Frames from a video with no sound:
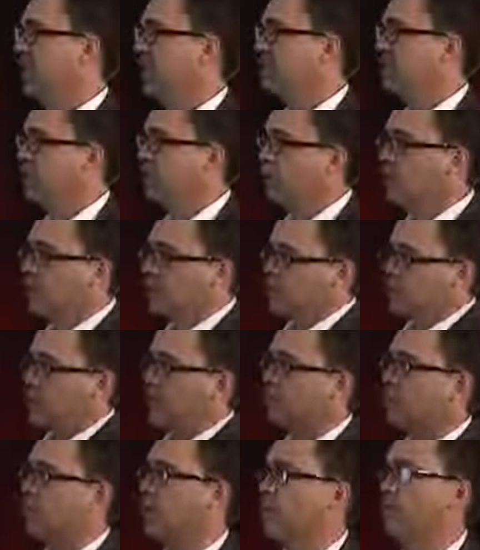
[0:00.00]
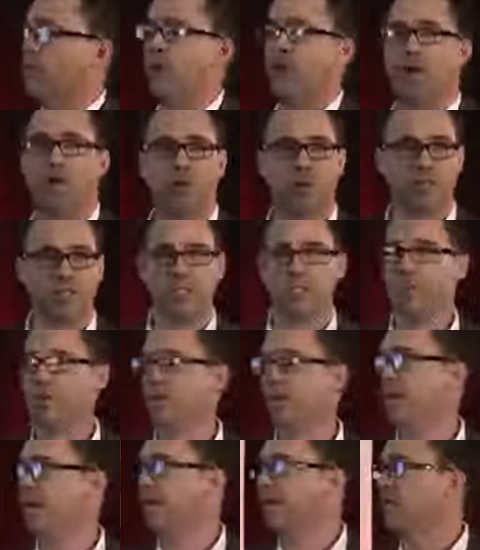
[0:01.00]
There's another checkpoint part. I'm going to tell you
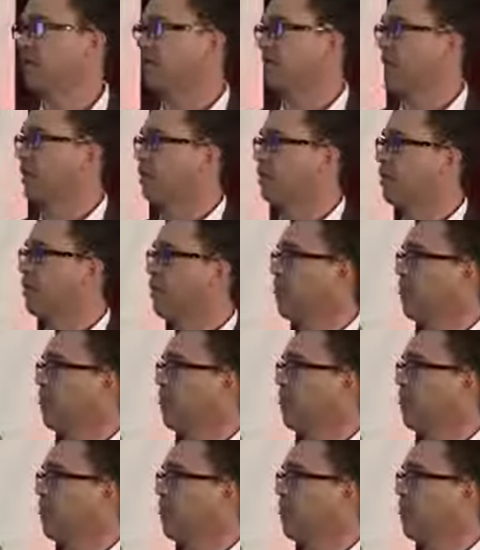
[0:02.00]
that in a second.